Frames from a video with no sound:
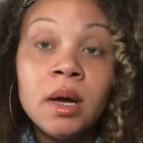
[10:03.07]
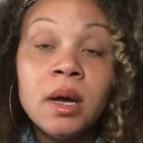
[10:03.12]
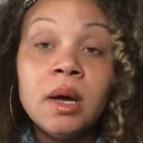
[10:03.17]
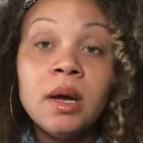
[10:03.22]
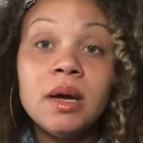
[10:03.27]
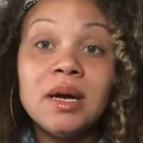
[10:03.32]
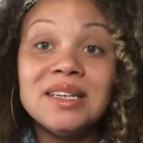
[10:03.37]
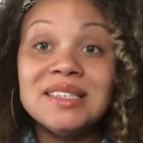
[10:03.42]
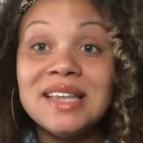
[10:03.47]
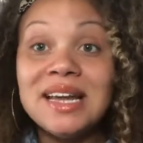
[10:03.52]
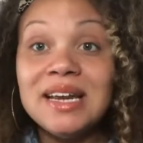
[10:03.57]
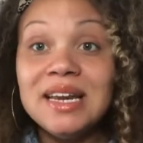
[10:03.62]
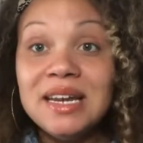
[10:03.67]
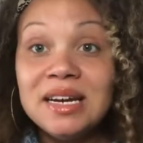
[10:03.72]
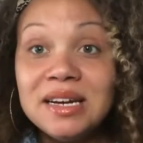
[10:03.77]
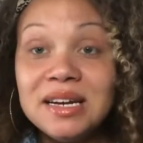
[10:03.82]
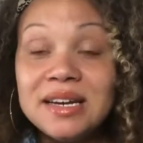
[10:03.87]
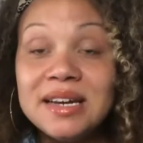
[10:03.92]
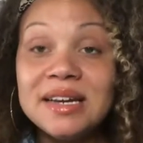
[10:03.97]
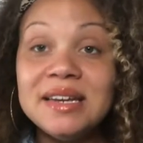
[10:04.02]
because they needed
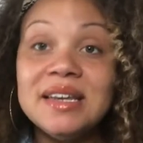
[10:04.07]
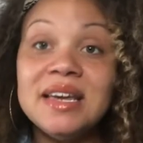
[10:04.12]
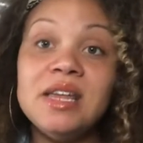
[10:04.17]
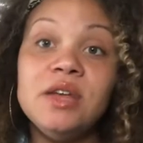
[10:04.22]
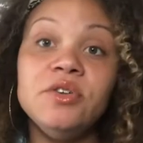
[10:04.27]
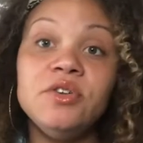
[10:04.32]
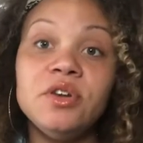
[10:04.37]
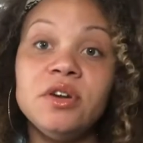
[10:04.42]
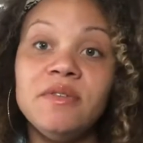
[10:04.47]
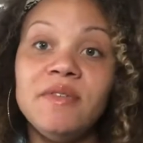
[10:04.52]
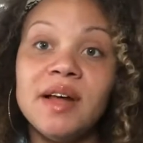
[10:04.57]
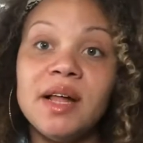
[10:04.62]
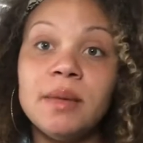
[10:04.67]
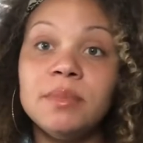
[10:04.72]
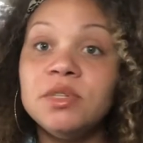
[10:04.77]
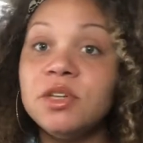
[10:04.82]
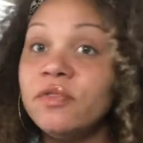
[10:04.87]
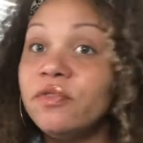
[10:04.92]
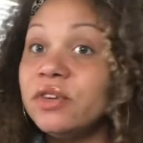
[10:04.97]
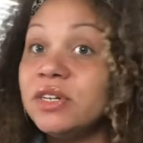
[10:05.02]
to continue to develop.
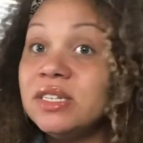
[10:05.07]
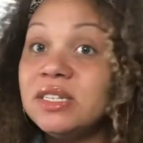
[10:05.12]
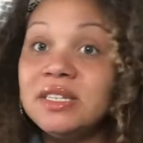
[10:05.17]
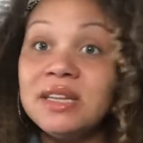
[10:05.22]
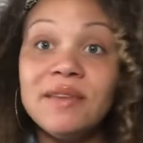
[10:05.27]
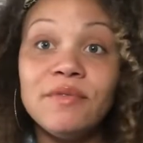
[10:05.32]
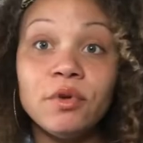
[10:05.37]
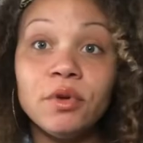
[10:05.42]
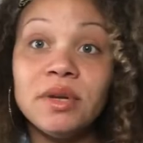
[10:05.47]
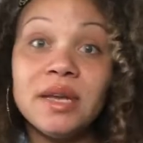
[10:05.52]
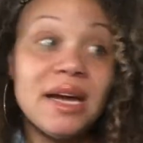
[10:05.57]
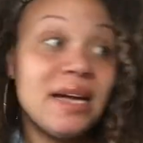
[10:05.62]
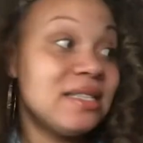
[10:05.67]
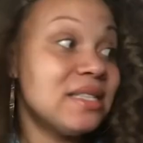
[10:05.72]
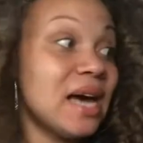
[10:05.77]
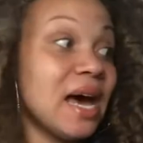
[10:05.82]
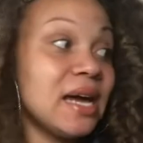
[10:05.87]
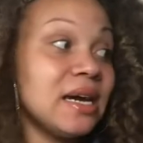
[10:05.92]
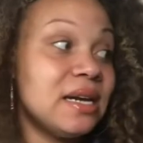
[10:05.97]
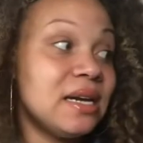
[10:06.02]
So for several days,
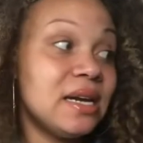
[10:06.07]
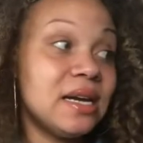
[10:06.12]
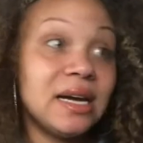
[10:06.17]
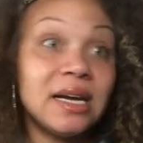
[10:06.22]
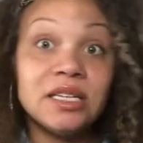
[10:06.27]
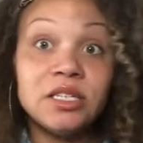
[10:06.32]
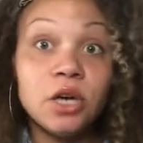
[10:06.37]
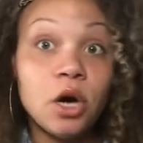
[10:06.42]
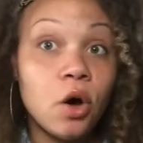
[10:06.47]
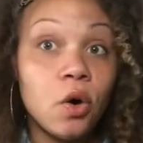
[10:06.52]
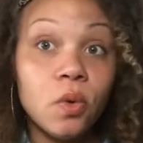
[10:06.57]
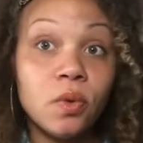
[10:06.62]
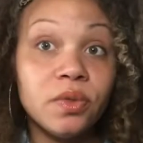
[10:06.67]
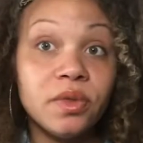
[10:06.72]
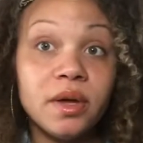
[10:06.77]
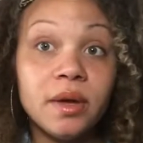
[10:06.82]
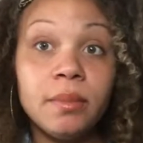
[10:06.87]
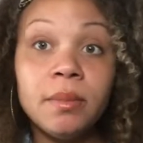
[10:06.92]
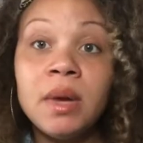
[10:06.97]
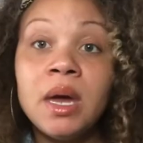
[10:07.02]
I didn't get to hold
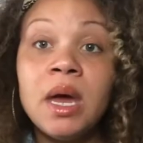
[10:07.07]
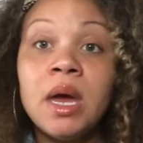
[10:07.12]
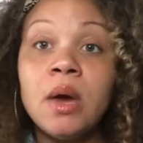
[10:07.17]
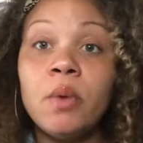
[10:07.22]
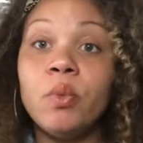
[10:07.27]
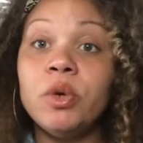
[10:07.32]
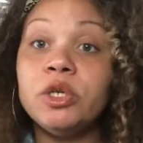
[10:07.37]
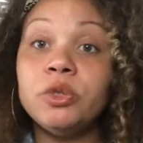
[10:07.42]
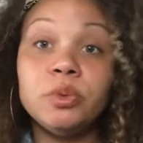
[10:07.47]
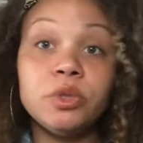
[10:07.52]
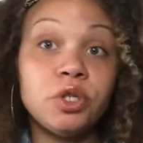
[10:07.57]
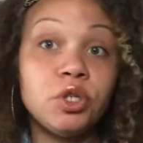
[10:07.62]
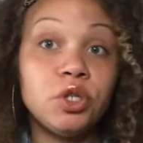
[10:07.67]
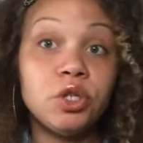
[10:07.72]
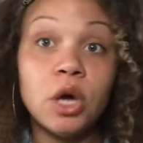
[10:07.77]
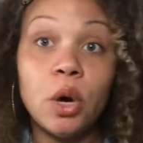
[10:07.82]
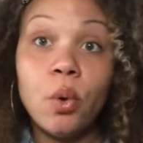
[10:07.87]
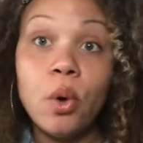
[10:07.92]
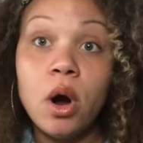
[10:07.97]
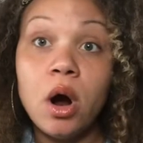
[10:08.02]
them, which was
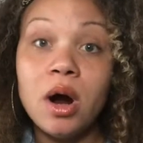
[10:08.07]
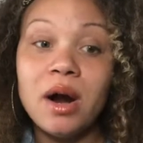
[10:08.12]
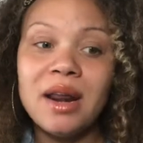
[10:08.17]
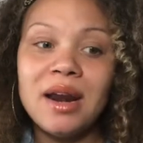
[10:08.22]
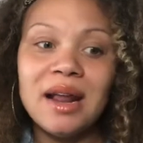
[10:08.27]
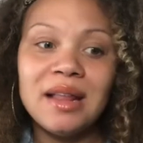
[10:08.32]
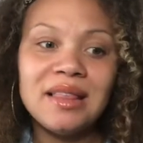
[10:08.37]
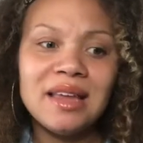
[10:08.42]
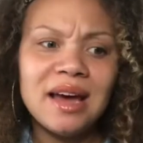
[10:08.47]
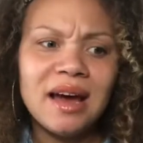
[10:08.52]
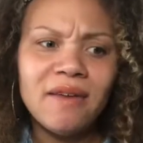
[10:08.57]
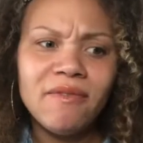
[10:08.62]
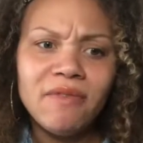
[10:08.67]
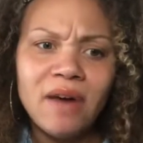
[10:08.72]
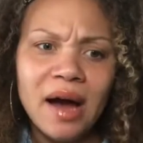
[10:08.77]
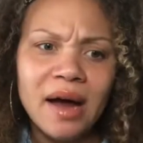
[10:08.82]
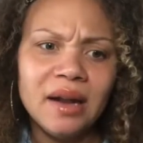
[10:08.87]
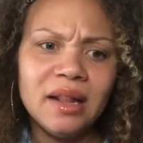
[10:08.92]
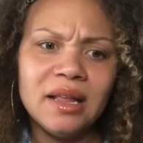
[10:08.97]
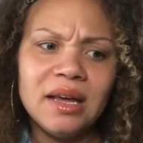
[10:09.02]
so hard. And I think I
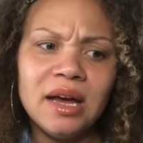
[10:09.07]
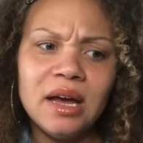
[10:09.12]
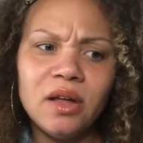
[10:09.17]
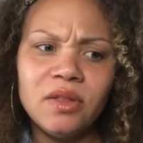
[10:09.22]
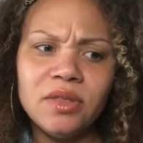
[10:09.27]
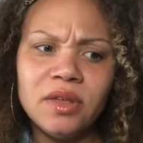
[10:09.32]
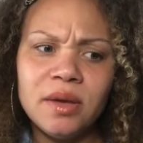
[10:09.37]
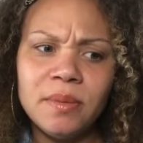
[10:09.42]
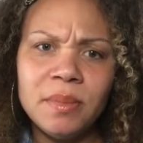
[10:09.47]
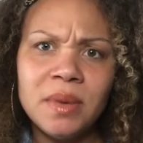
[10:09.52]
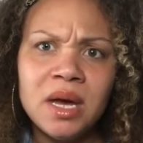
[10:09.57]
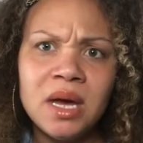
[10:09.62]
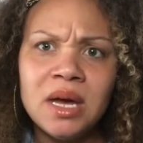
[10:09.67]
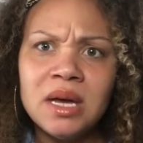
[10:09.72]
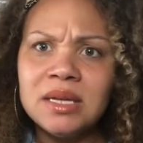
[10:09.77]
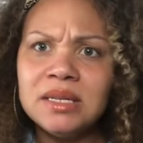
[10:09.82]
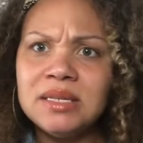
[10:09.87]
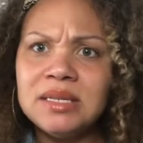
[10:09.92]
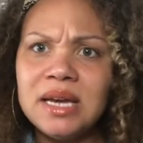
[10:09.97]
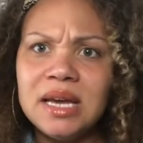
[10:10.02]
finally held them
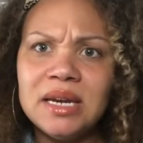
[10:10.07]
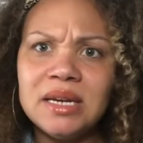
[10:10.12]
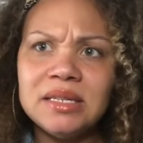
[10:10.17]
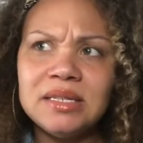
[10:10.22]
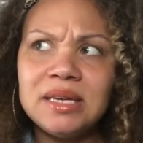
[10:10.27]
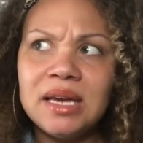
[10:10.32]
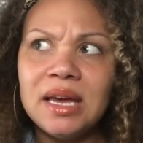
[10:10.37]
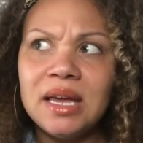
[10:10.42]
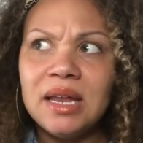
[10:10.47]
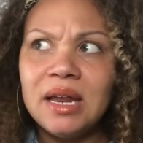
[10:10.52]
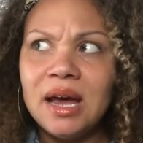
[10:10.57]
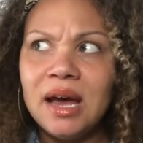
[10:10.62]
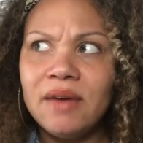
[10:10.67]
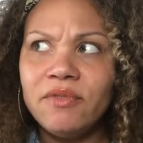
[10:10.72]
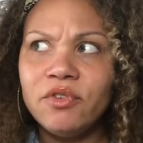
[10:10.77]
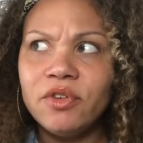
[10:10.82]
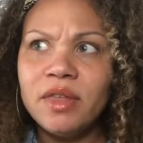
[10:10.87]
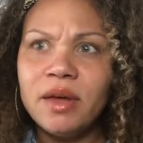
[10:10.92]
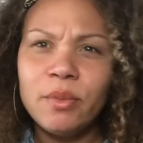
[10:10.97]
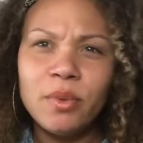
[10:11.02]
skin to skin
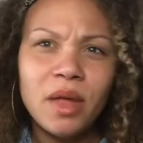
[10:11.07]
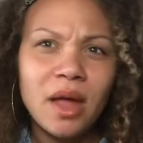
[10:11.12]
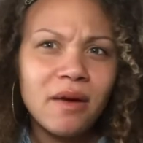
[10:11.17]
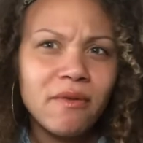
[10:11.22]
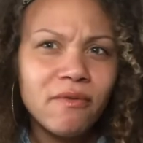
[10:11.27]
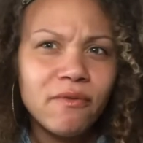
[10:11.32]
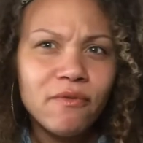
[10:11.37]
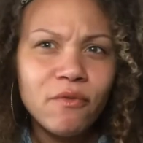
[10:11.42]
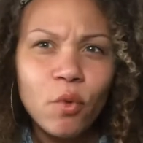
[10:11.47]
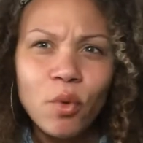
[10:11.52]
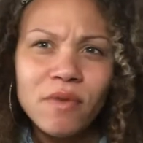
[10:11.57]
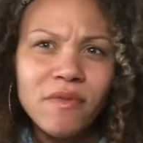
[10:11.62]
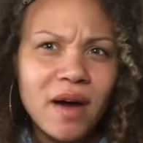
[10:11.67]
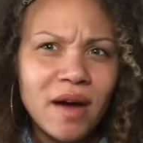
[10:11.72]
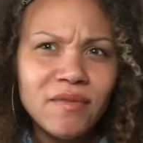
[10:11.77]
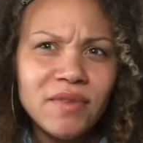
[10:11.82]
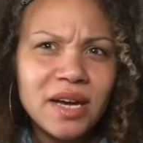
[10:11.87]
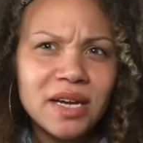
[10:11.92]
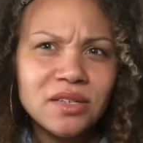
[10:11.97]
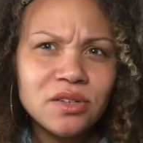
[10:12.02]
after they were like 4 or
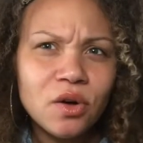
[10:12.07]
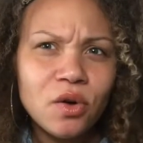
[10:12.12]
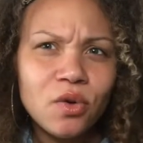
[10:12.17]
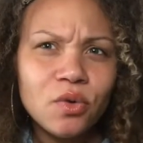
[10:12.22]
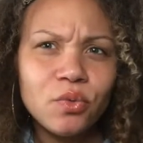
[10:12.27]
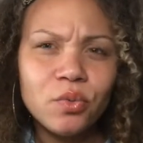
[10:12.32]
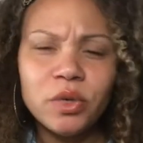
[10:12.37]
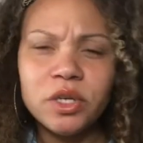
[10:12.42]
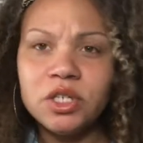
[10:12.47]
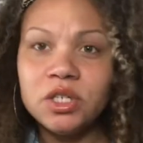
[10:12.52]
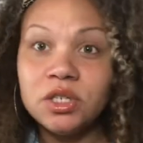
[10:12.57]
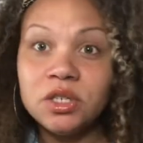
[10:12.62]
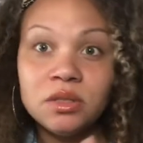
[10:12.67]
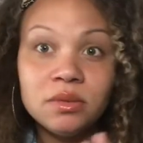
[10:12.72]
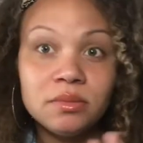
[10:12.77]
5 days old, which